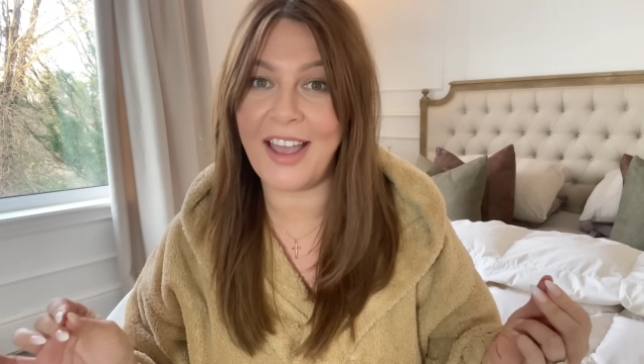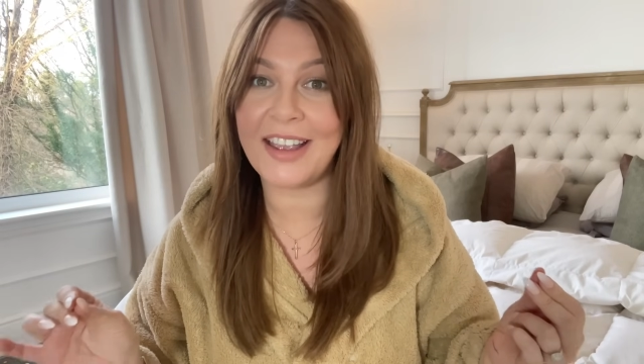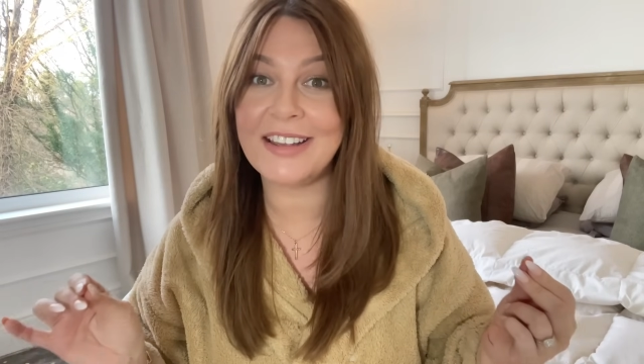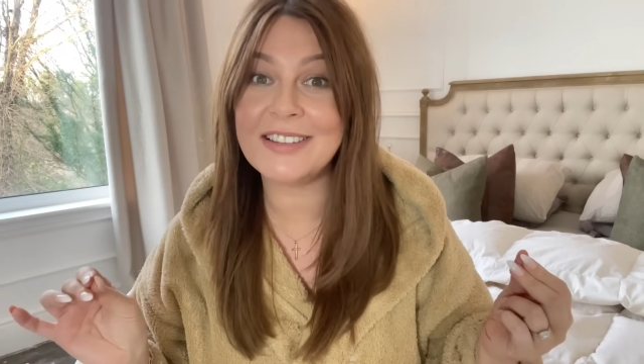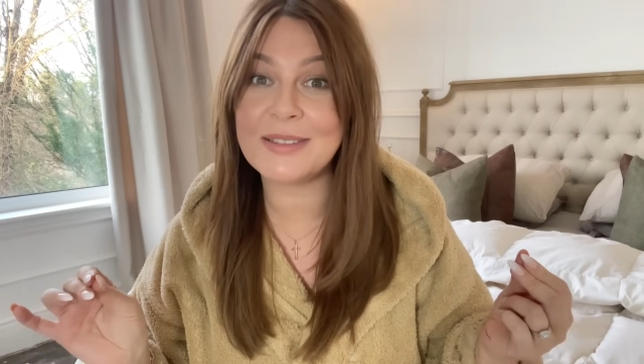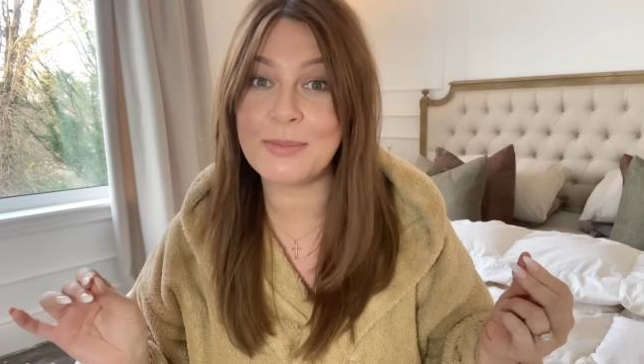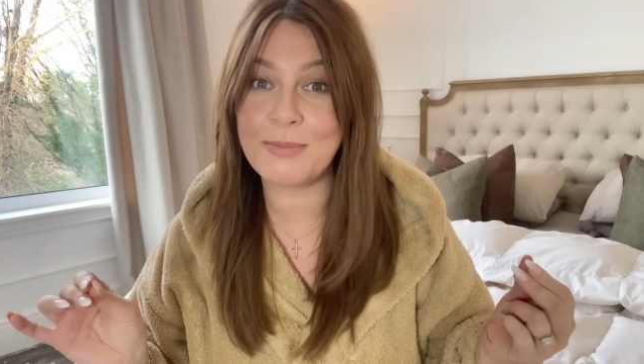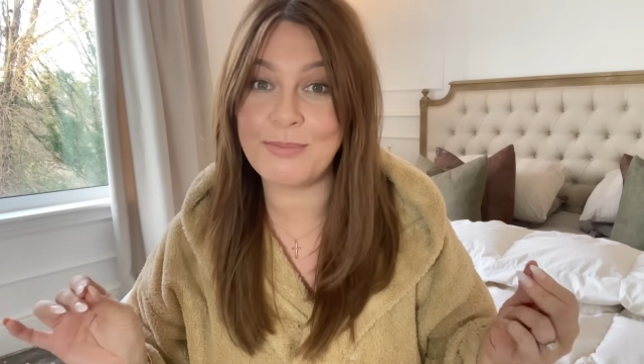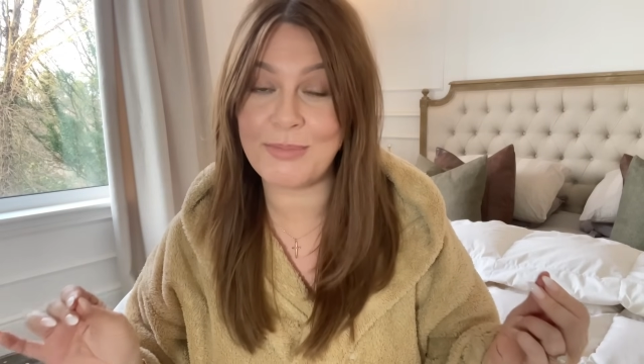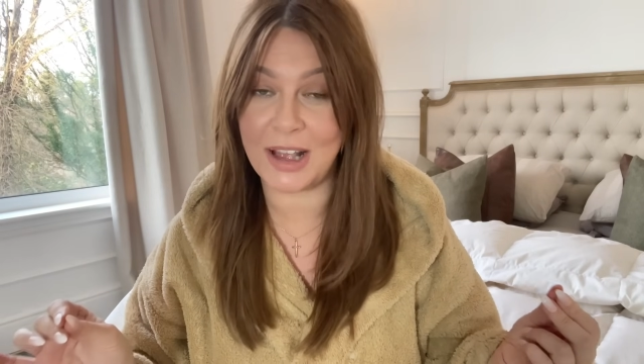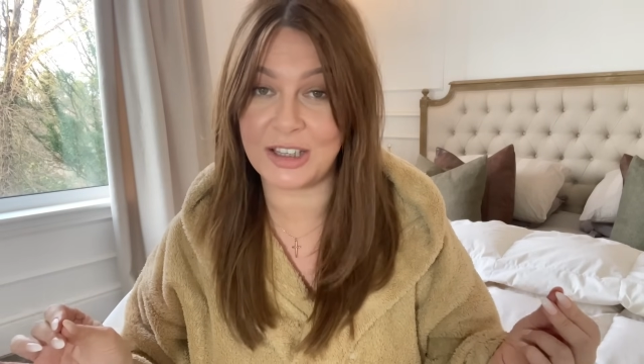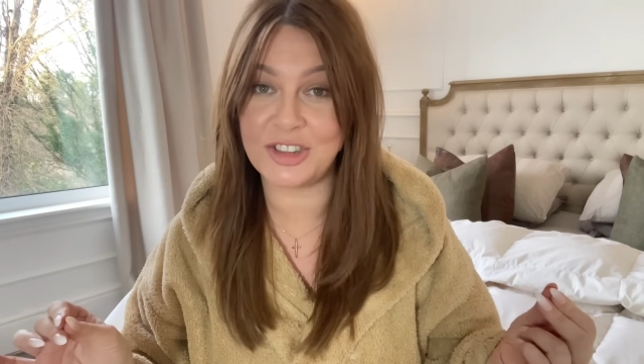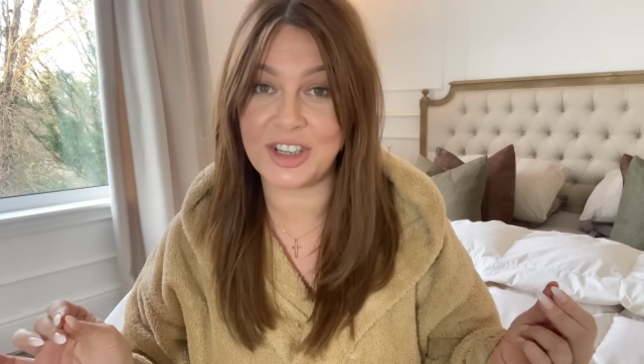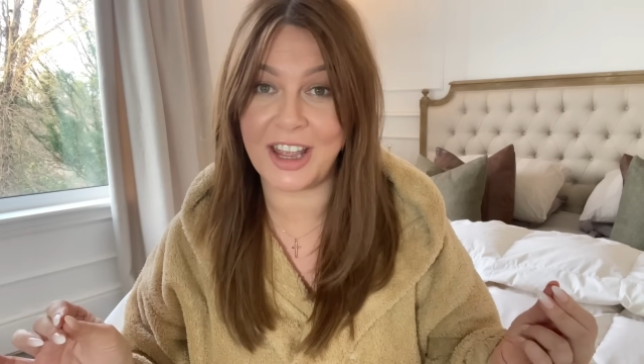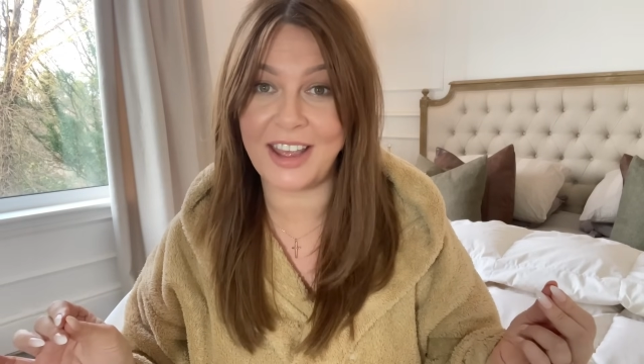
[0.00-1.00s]
it's
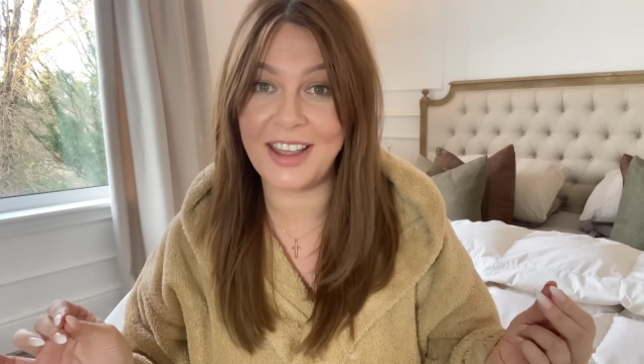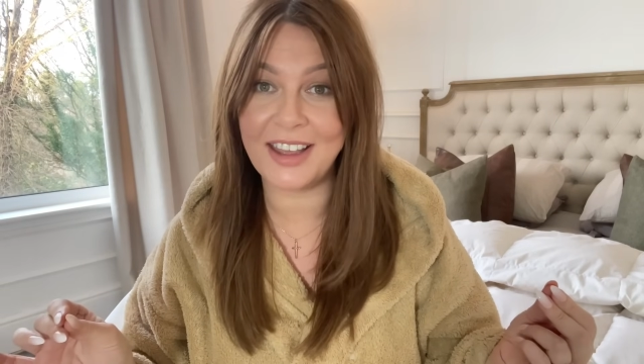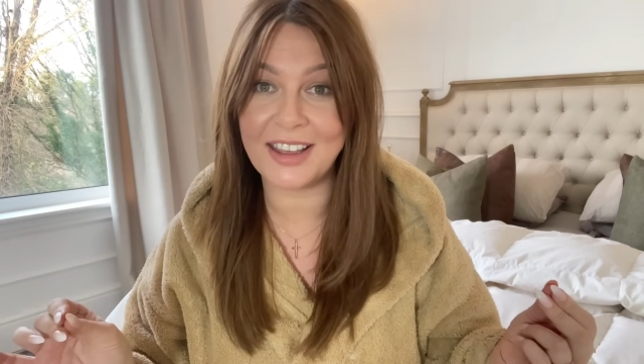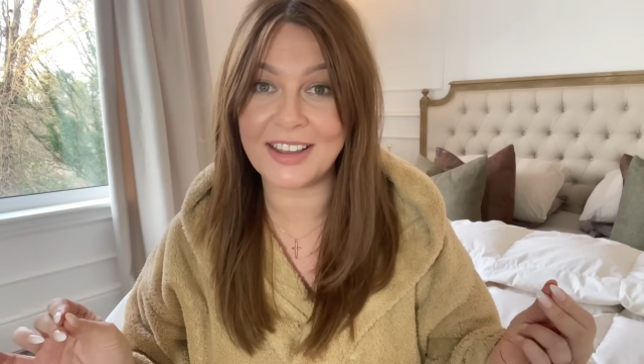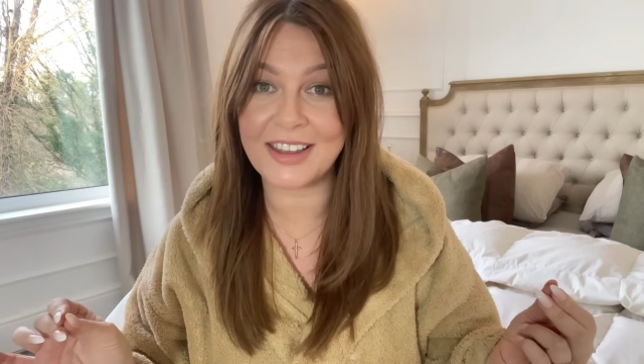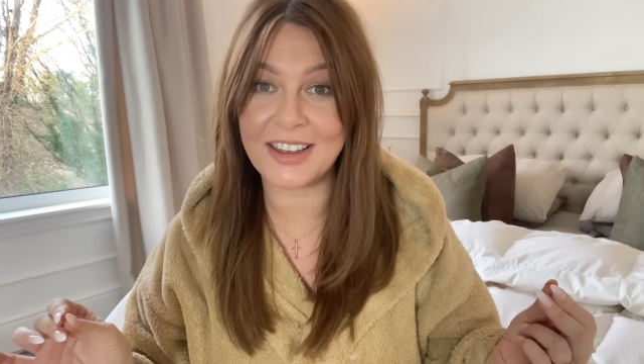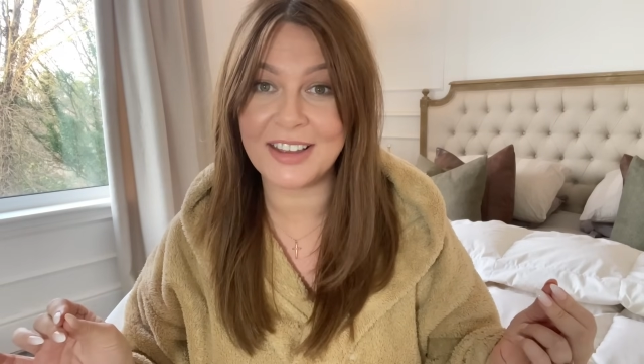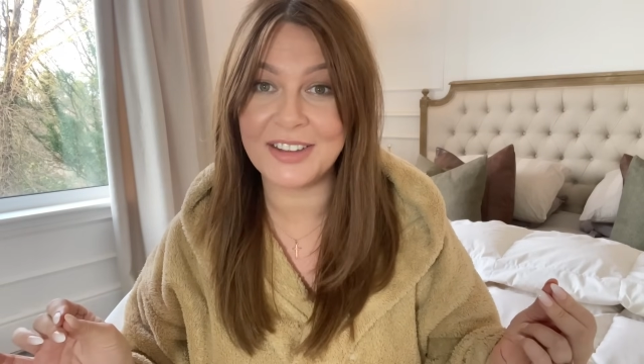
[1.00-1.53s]
magic.